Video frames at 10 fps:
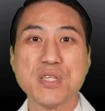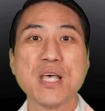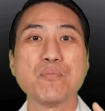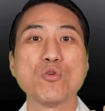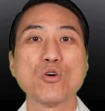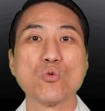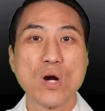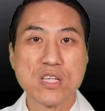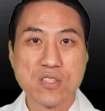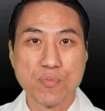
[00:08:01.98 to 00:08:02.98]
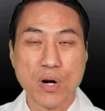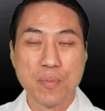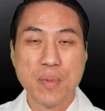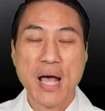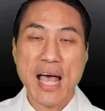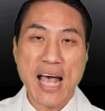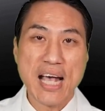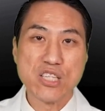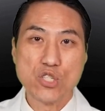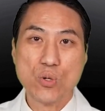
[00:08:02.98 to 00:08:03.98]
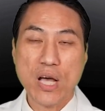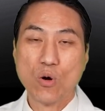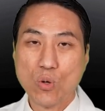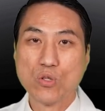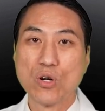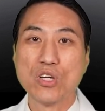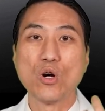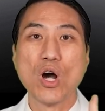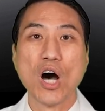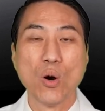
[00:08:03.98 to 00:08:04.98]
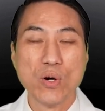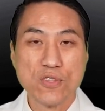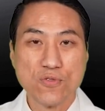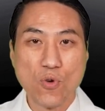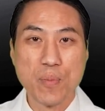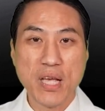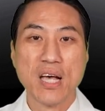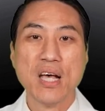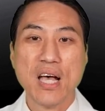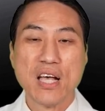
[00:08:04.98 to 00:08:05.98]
is a progressive problem. As you get older, you're always forming it.